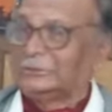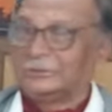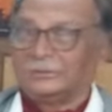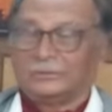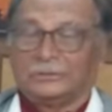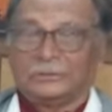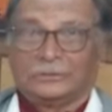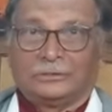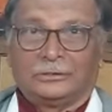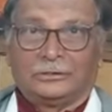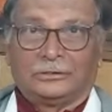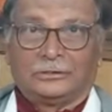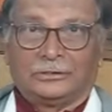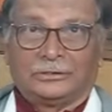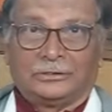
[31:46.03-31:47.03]
you know,
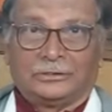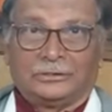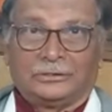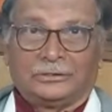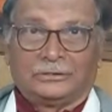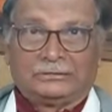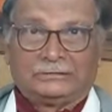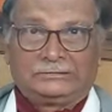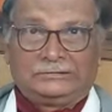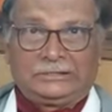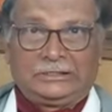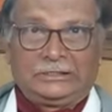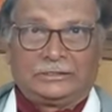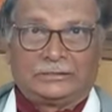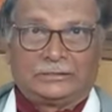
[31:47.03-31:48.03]

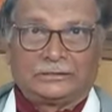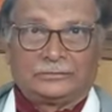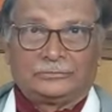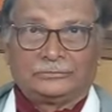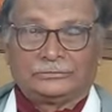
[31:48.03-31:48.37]
stared at them.